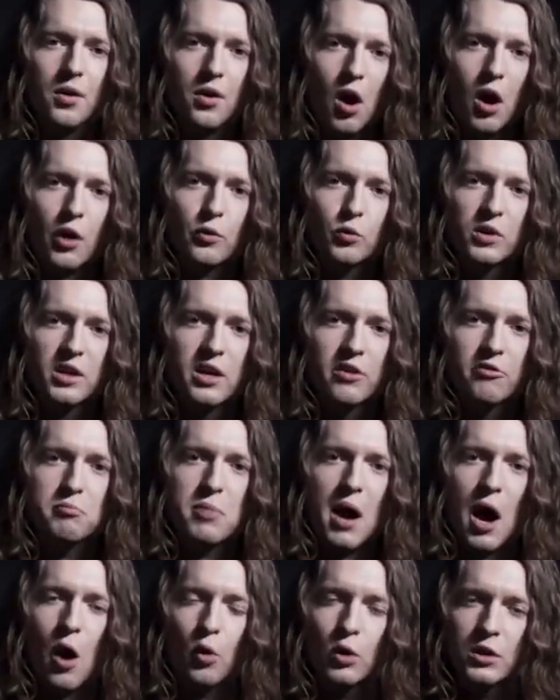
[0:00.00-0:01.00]
God would give
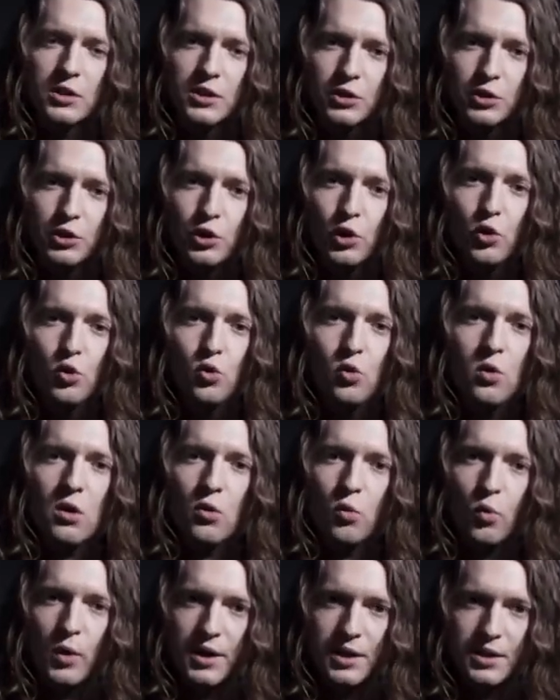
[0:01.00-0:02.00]
power to two
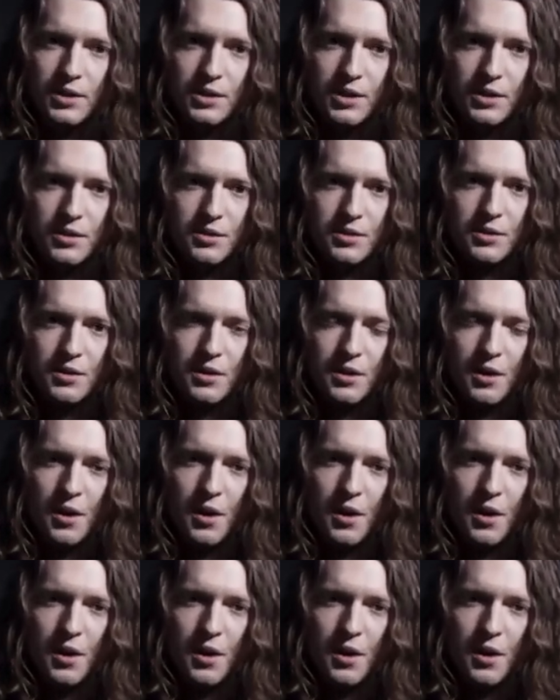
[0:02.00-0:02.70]
witnesses